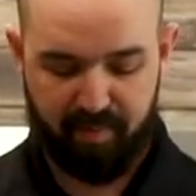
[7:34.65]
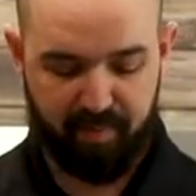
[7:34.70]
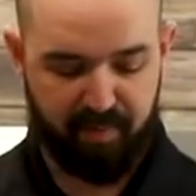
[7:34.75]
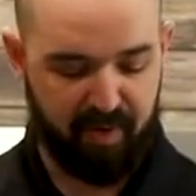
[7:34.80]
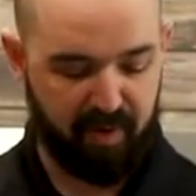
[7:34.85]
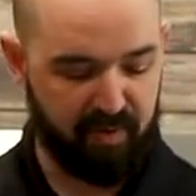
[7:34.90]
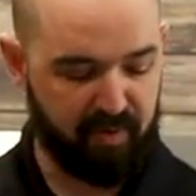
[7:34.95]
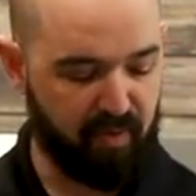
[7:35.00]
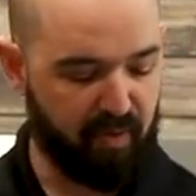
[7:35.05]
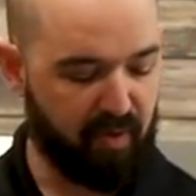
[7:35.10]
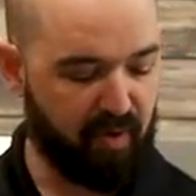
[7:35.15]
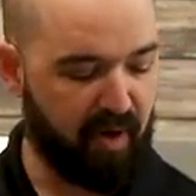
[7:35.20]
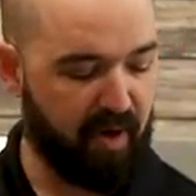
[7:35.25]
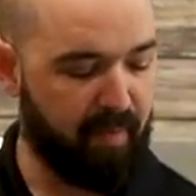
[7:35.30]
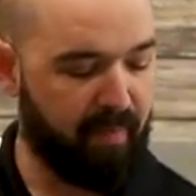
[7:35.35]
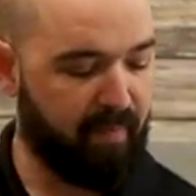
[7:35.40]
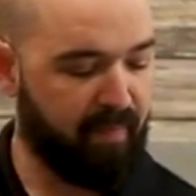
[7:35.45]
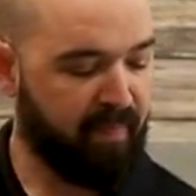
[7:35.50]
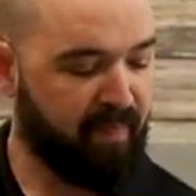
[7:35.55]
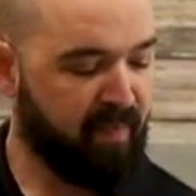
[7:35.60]
and pistol
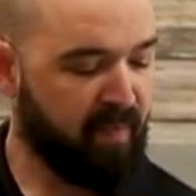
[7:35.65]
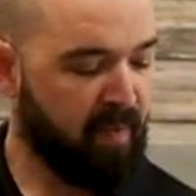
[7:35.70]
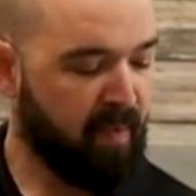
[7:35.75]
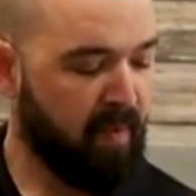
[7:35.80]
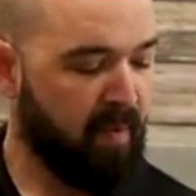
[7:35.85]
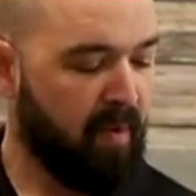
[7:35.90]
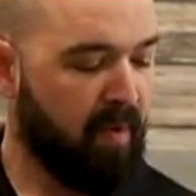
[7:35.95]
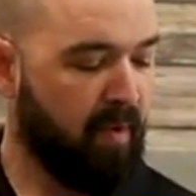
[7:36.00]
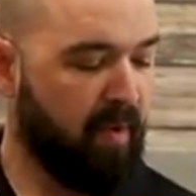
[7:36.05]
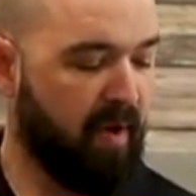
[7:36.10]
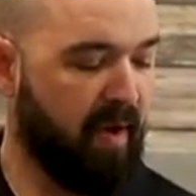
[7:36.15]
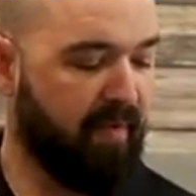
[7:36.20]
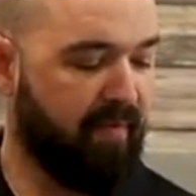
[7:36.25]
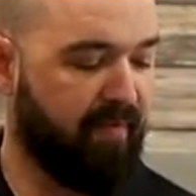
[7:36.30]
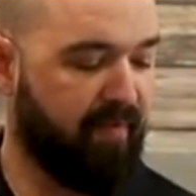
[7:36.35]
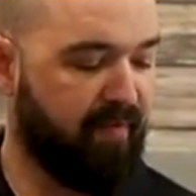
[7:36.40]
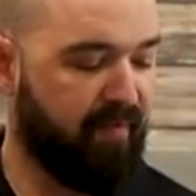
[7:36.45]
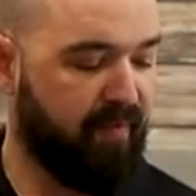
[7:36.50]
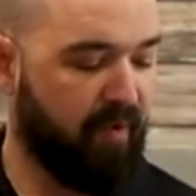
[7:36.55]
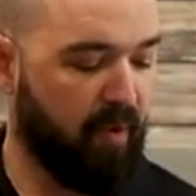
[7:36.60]
grip. We have
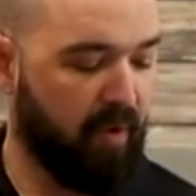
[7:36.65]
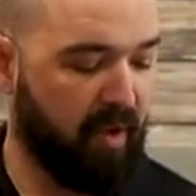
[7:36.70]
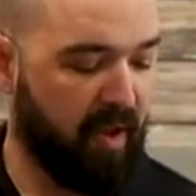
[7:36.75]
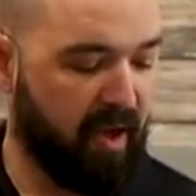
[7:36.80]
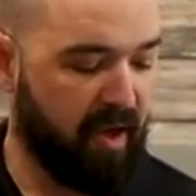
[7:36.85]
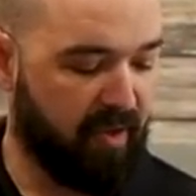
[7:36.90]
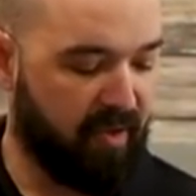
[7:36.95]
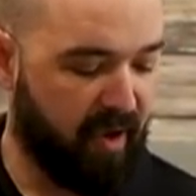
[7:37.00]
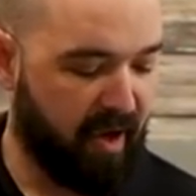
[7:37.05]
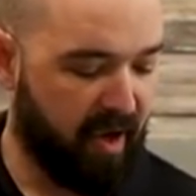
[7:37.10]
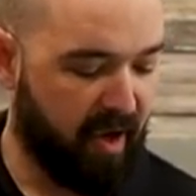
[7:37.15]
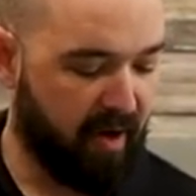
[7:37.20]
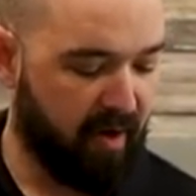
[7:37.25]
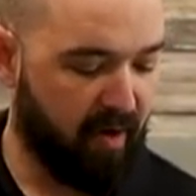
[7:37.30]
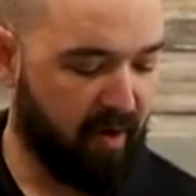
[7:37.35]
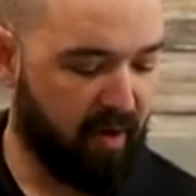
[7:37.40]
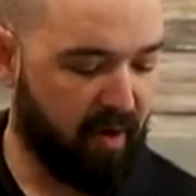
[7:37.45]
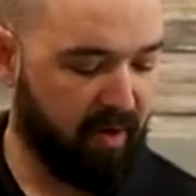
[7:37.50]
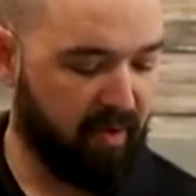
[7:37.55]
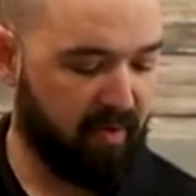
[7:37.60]
full-length
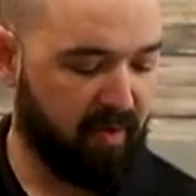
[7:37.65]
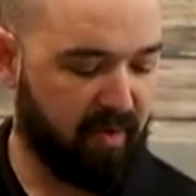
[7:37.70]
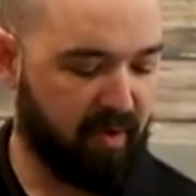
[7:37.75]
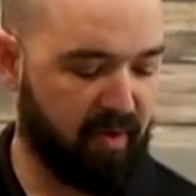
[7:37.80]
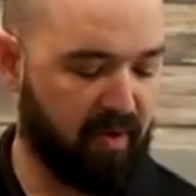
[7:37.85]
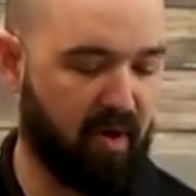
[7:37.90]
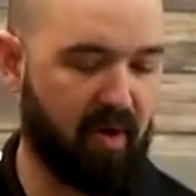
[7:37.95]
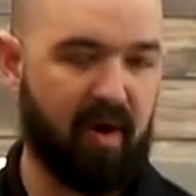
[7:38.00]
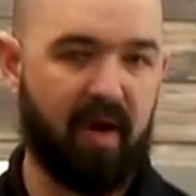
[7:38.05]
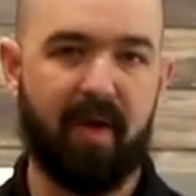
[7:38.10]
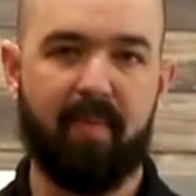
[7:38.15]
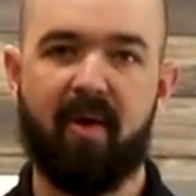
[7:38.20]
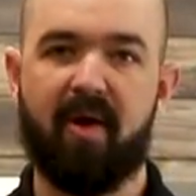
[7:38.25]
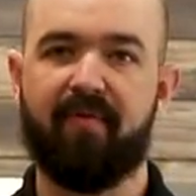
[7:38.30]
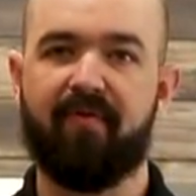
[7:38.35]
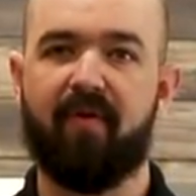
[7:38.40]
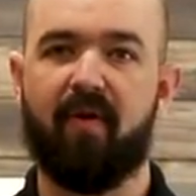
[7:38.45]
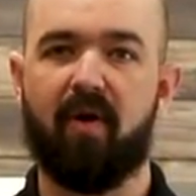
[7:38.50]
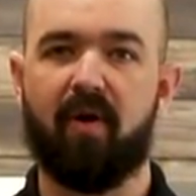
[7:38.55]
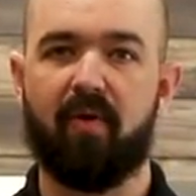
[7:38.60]
handguards. This is our
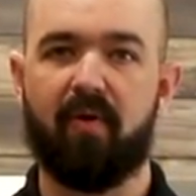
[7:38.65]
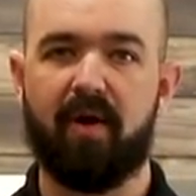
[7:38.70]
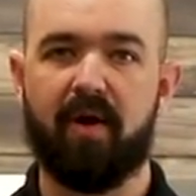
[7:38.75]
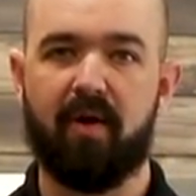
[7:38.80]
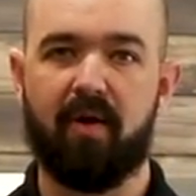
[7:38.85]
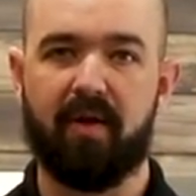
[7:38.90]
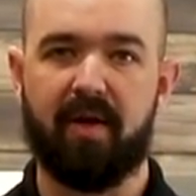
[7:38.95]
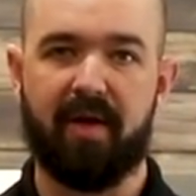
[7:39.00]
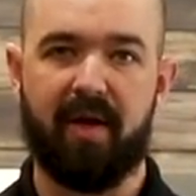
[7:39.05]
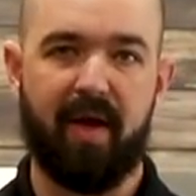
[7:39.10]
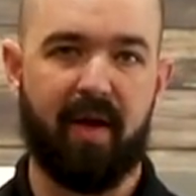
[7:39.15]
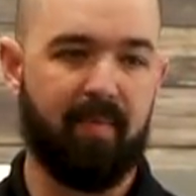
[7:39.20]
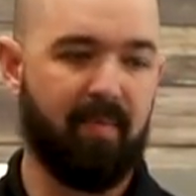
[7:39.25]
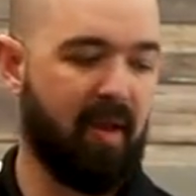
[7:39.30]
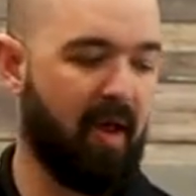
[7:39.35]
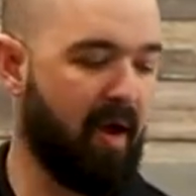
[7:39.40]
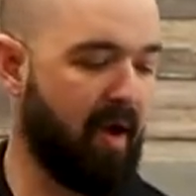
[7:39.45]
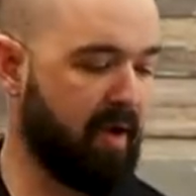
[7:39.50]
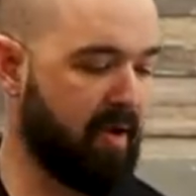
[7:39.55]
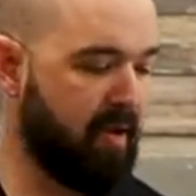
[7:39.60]
MFR rail and
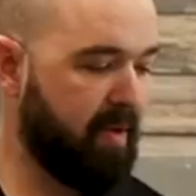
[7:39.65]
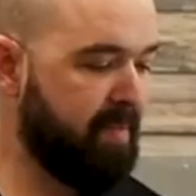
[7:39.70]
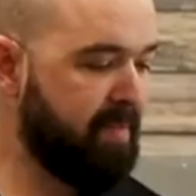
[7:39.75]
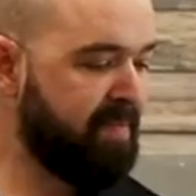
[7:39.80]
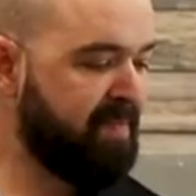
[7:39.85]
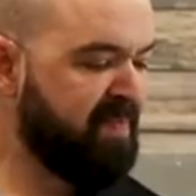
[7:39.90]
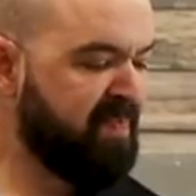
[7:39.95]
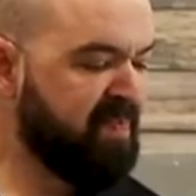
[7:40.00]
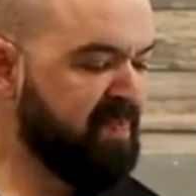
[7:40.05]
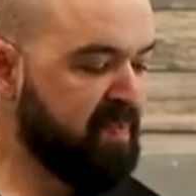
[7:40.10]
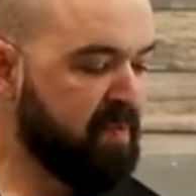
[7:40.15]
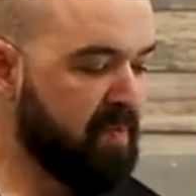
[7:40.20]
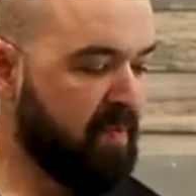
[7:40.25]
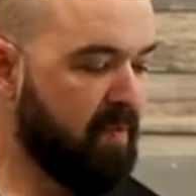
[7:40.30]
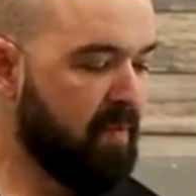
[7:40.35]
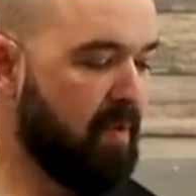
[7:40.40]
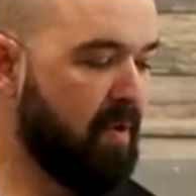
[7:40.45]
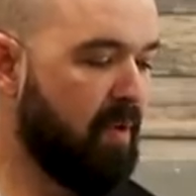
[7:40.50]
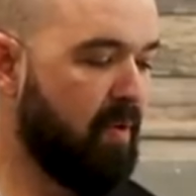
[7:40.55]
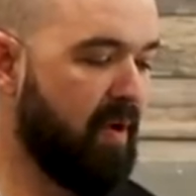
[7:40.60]
M-Lock.
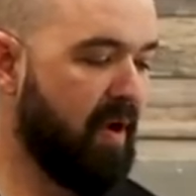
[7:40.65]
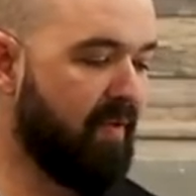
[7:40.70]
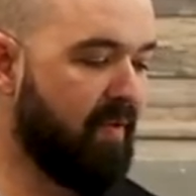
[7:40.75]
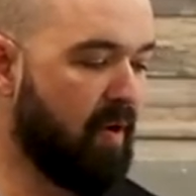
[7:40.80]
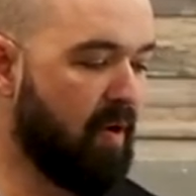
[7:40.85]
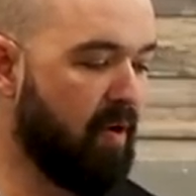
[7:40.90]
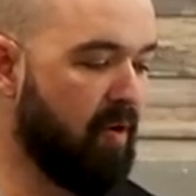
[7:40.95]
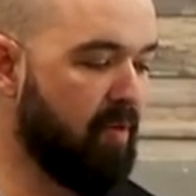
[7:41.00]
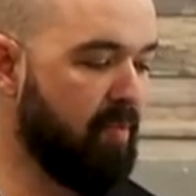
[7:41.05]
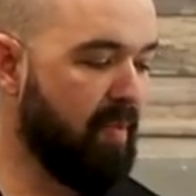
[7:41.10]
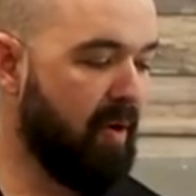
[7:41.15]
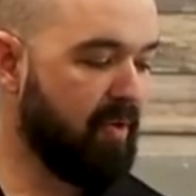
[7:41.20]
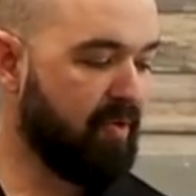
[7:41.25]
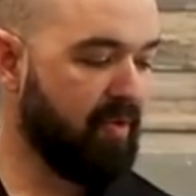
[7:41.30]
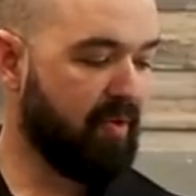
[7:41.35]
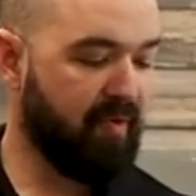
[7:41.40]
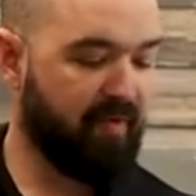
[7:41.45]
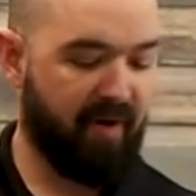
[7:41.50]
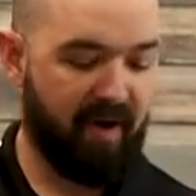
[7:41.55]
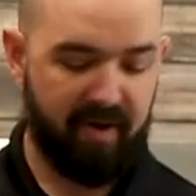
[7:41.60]
We have our own
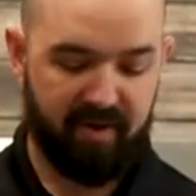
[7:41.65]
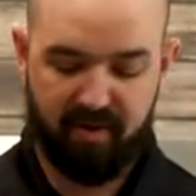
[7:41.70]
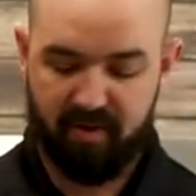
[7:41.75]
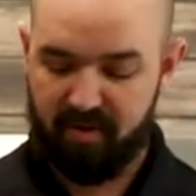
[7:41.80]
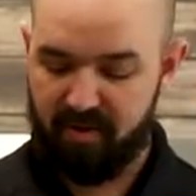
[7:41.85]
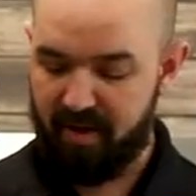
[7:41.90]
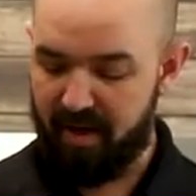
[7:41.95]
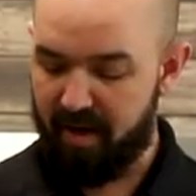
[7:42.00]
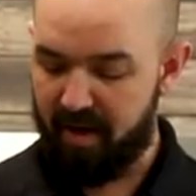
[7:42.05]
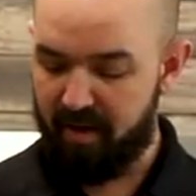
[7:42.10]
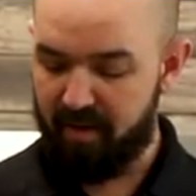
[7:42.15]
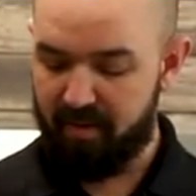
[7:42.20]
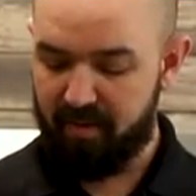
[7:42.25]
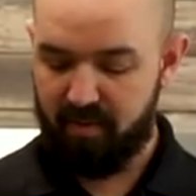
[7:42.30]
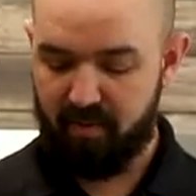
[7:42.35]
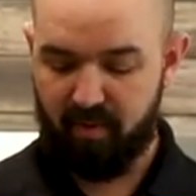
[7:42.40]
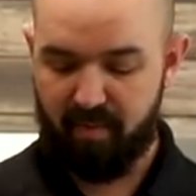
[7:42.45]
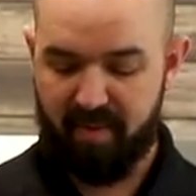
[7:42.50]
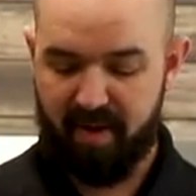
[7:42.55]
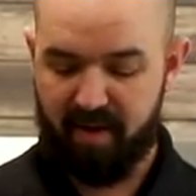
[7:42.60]
muzzle devices now.
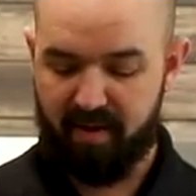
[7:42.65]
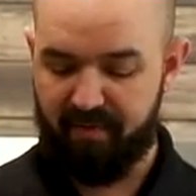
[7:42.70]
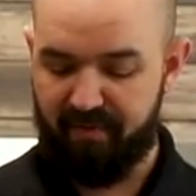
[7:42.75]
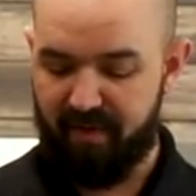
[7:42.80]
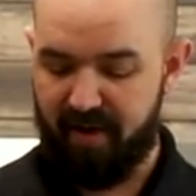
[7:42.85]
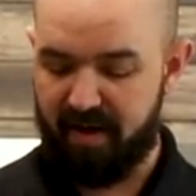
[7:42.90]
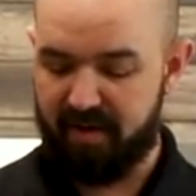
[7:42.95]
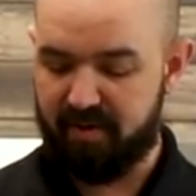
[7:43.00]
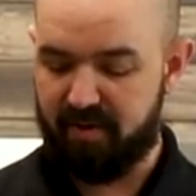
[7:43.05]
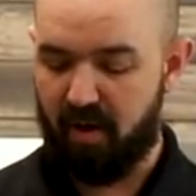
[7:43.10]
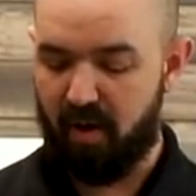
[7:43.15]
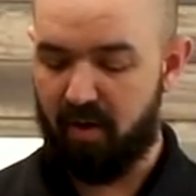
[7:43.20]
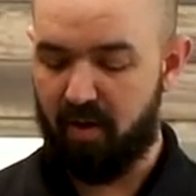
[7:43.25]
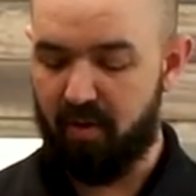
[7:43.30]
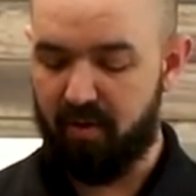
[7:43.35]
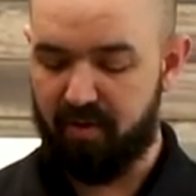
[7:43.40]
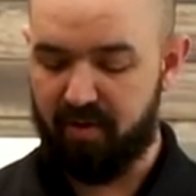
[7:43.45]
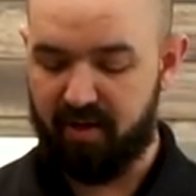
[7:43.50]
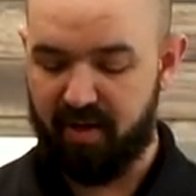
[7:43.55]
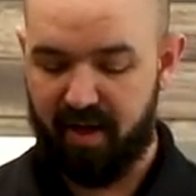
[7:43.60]
We manufacture our
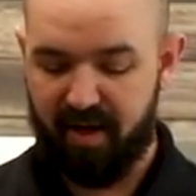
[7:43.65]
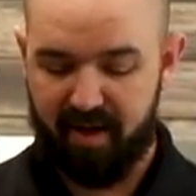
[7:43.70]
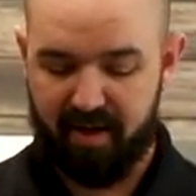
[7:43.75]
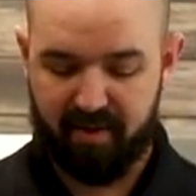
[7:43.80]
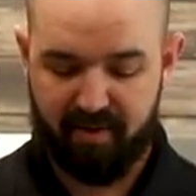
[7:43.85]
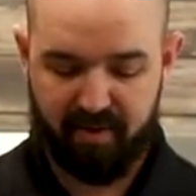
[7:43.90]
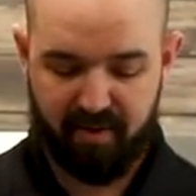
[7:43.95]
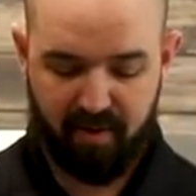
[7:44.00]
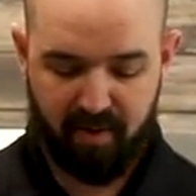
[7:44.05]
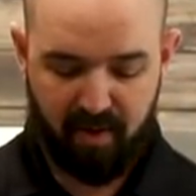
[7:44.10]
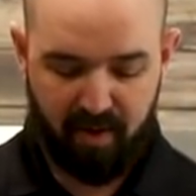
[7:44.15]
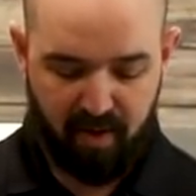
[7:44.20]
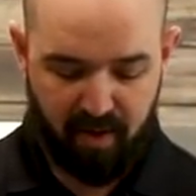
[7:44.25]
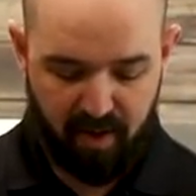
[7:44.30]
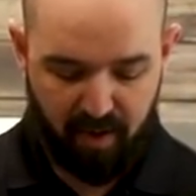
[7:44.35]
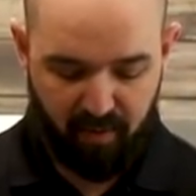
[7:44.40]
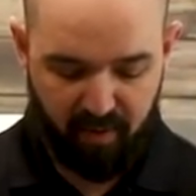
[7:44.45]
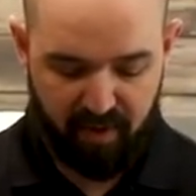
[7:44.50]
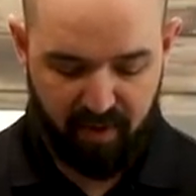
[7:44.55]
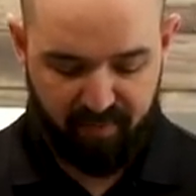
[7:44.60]
own sights,
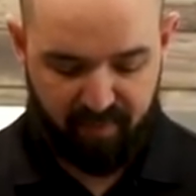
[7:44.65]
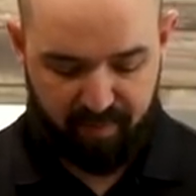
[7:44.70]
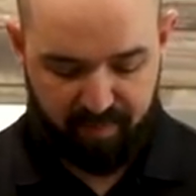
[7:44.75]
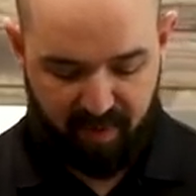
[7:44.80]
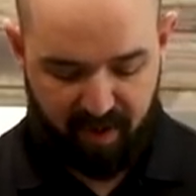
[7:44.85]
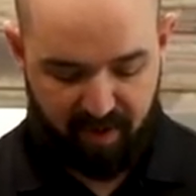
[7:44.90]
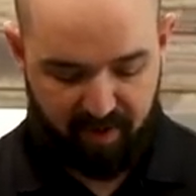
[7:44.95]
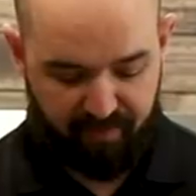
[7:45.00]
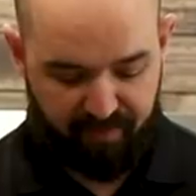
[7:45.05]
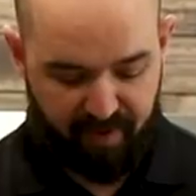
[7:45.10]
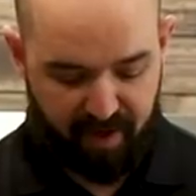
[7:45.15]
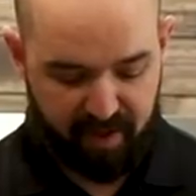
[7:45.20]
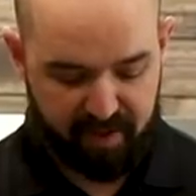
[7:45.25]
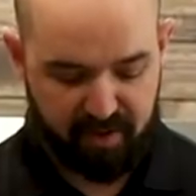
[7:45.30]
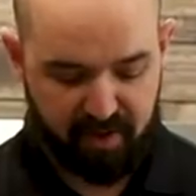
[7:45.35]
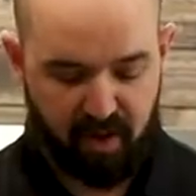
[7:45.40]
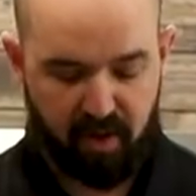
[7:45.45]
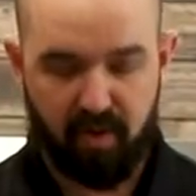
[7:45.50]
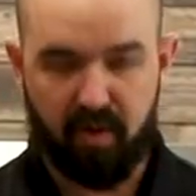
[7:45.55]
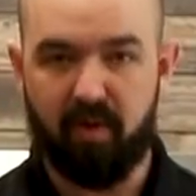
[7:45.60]
and we even
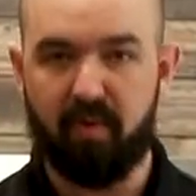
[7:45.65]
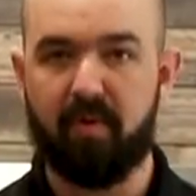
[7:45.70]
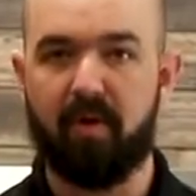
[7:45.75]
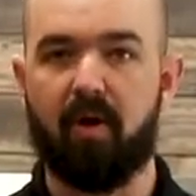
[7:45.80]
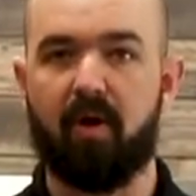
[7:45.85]
manufacture our own